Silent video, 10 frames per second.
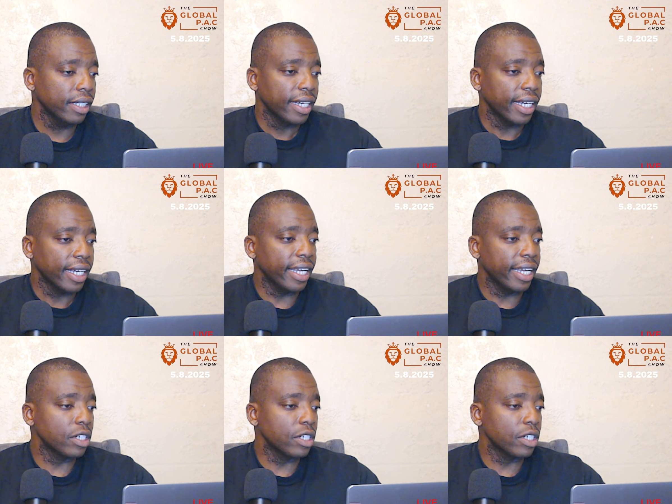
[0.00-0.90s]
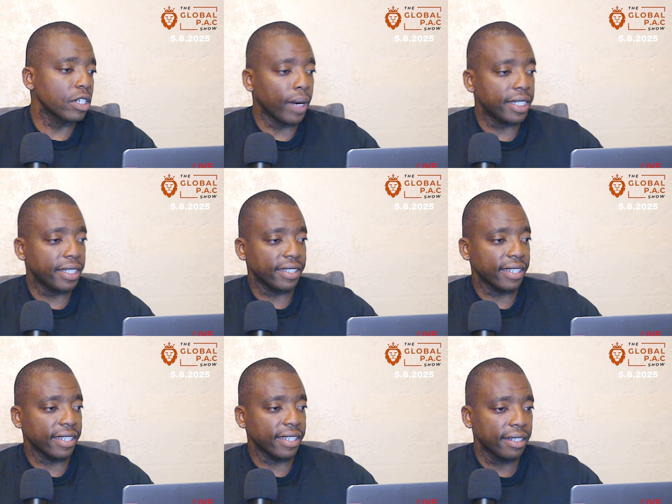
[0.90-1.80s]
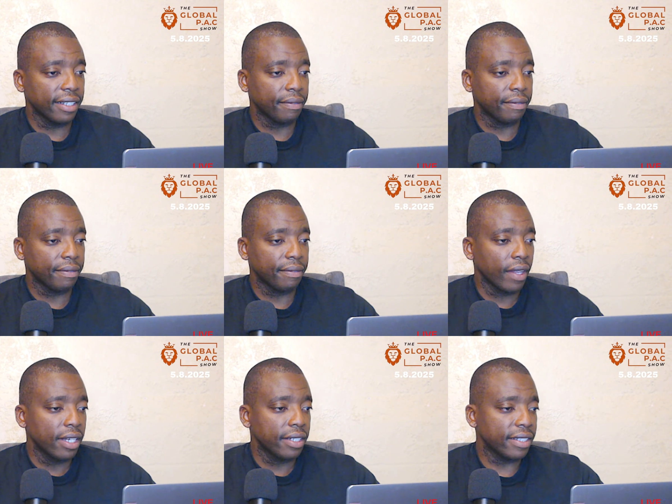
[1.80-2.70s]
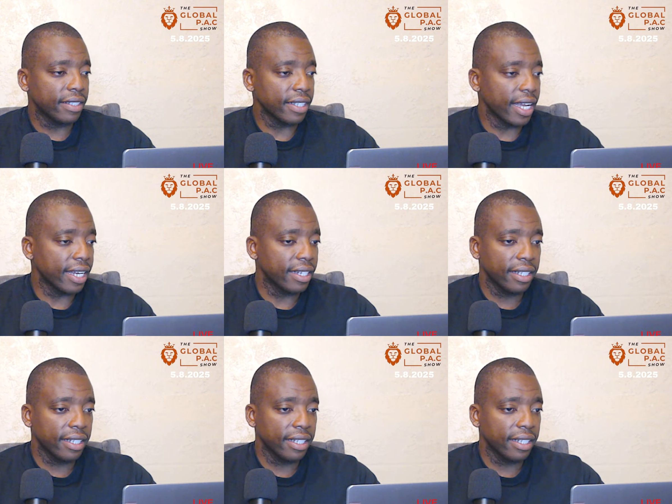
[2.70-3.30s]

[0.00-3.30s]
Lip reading: here's what she said. She said,